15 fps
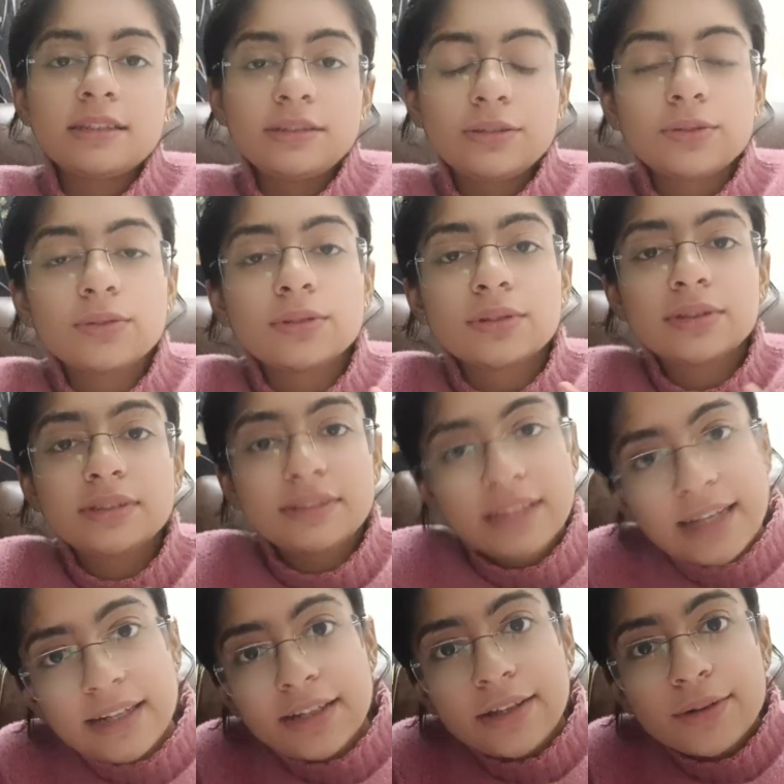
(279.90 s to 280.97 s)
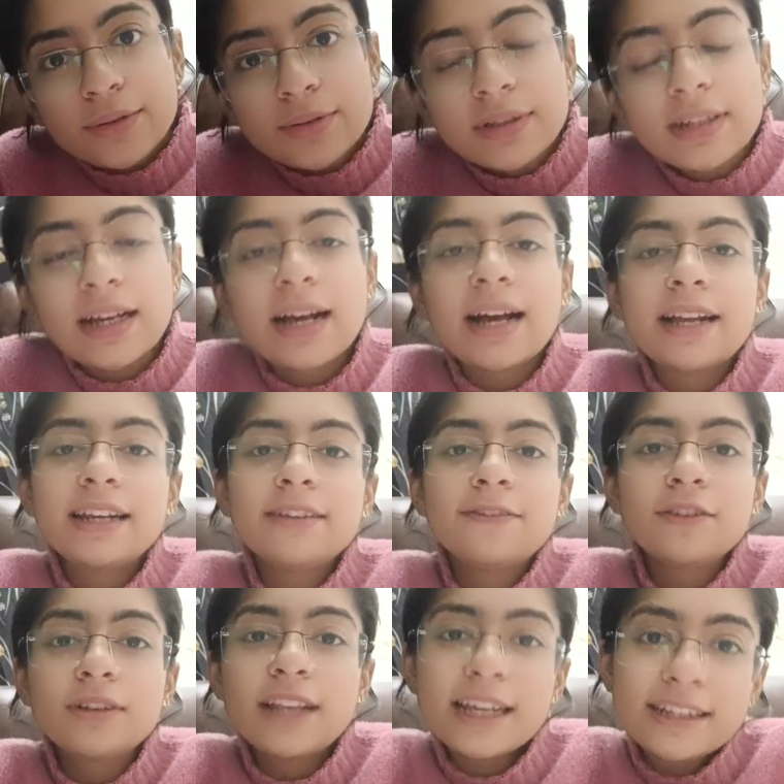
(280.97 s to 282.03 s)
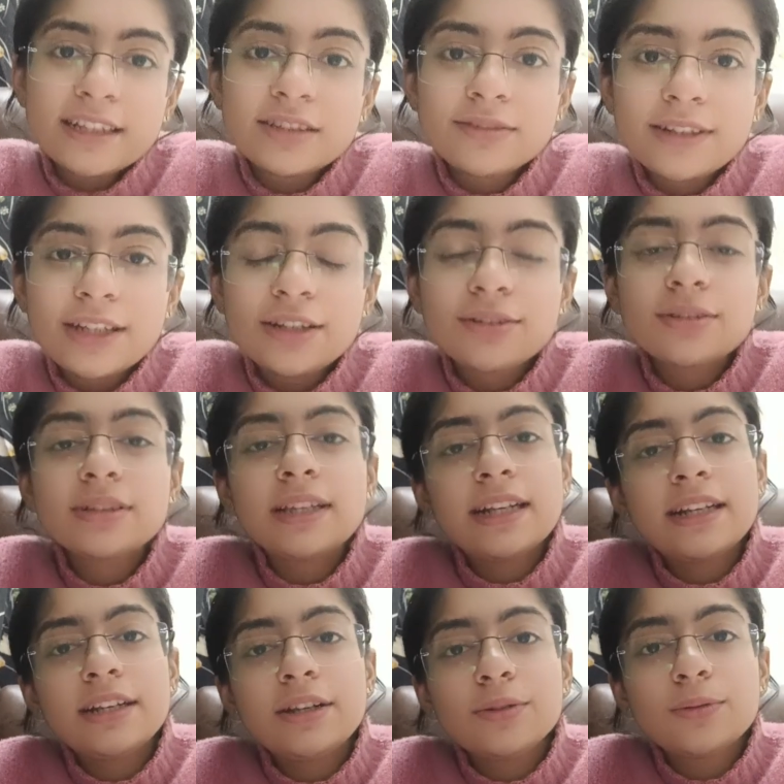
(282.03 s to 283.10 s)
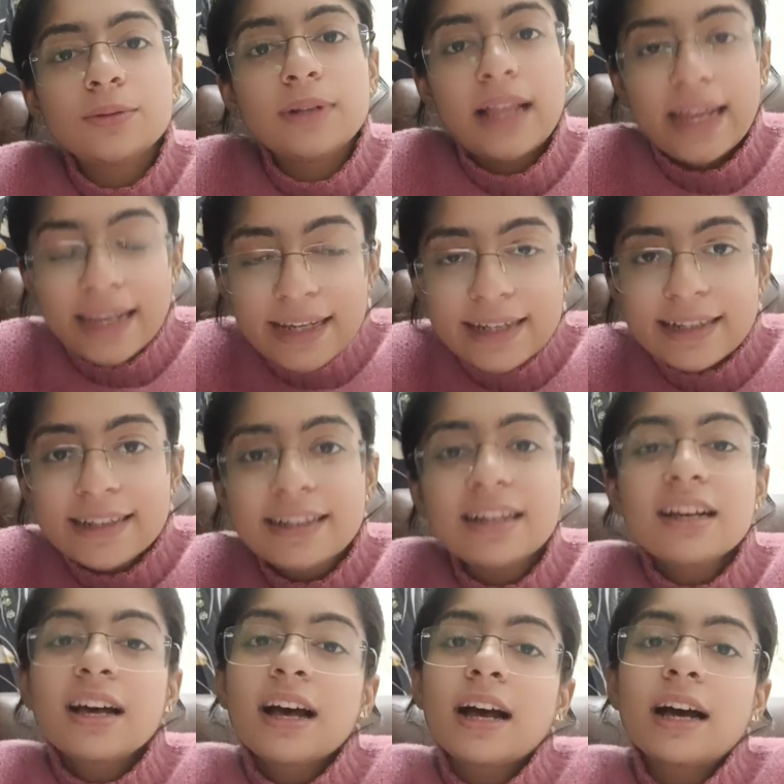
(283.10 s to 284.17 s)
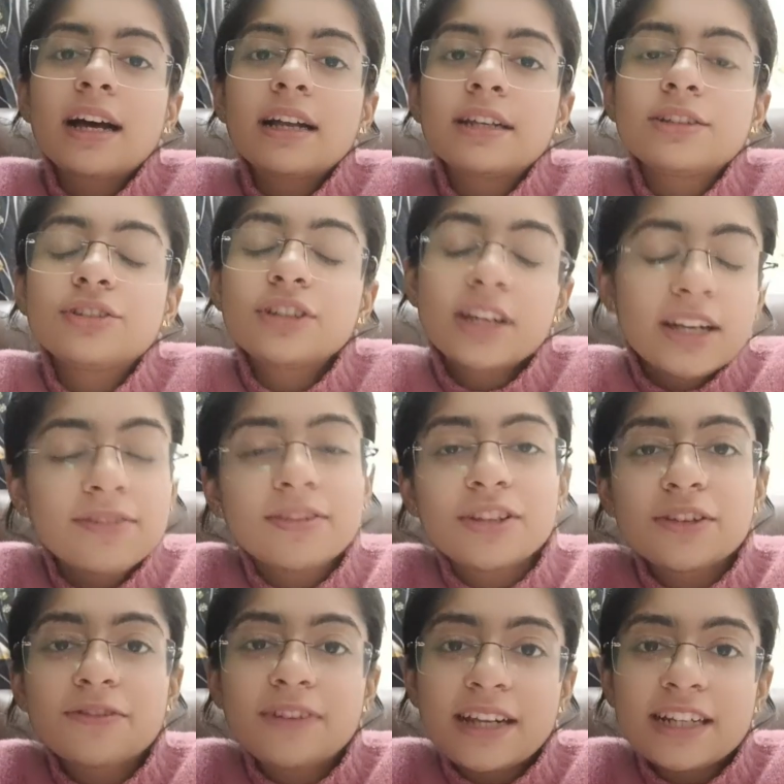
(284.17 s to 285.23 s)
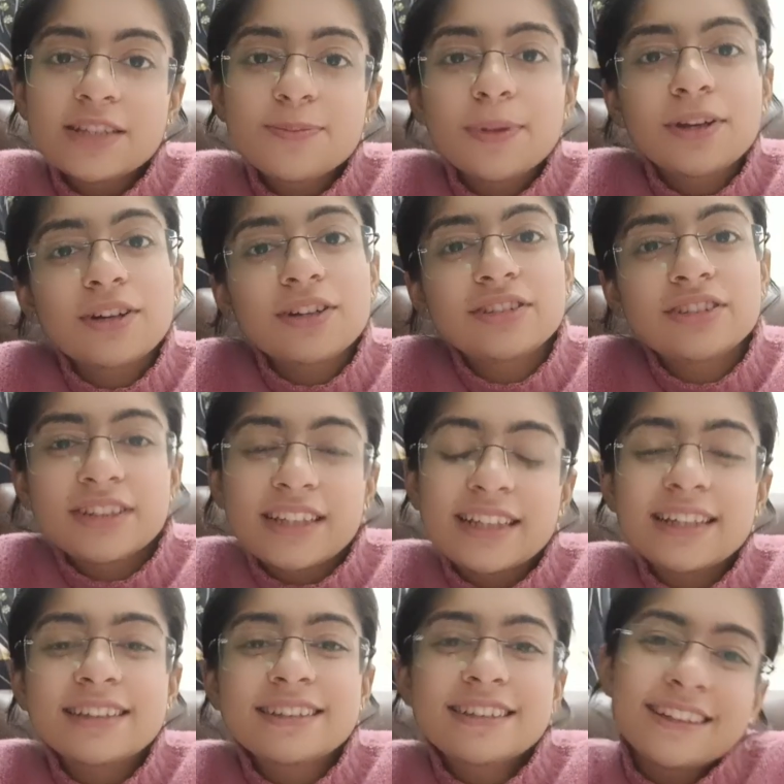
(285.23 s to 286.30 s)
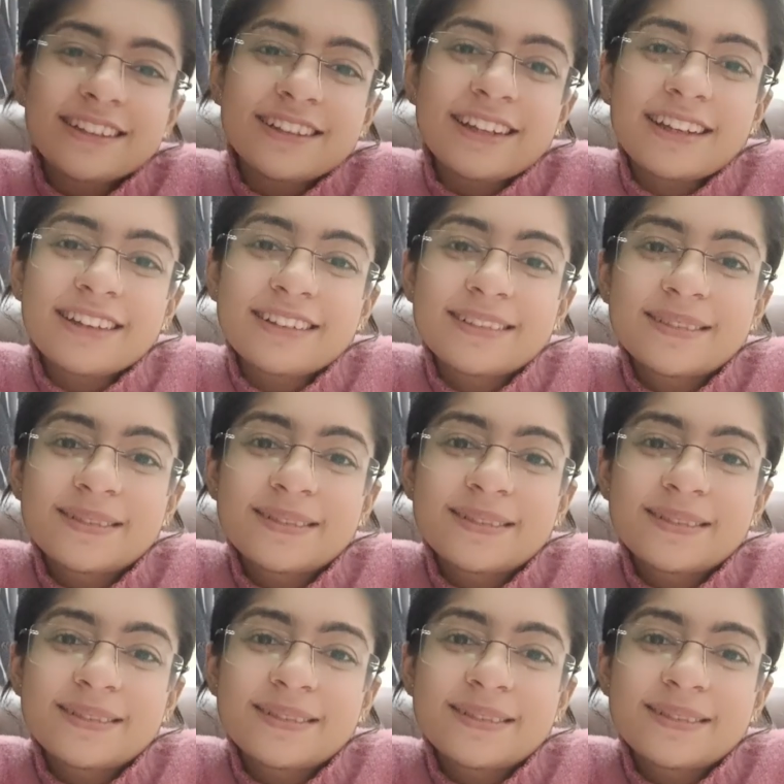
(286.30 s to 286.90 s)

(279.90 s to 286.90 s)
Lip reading: So stay tuned, and if you like this video then do like it and share it with your friends, because sharing is caring.